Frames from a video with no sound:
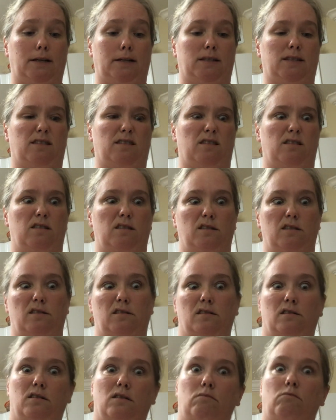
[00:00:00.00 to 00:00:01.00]
It's
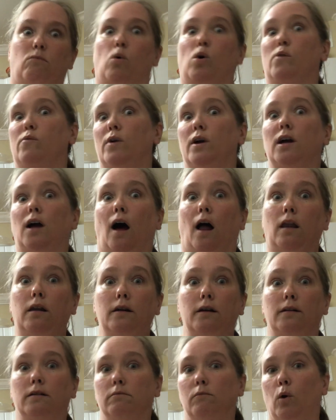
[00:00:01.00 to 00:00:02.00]
more for
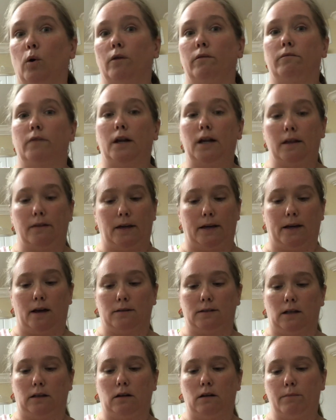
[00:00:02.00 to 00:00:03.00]
color, more than anything
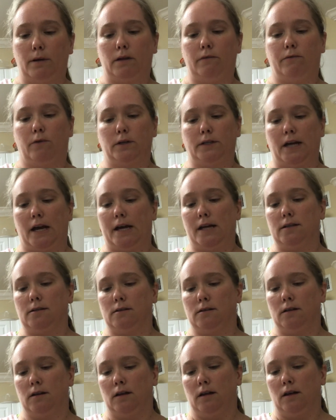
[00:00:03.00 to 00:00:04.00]
else. A little bit for
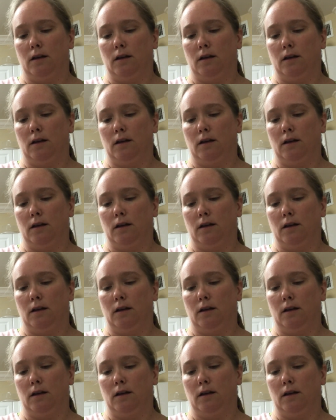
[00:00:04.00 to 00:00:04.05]
taste.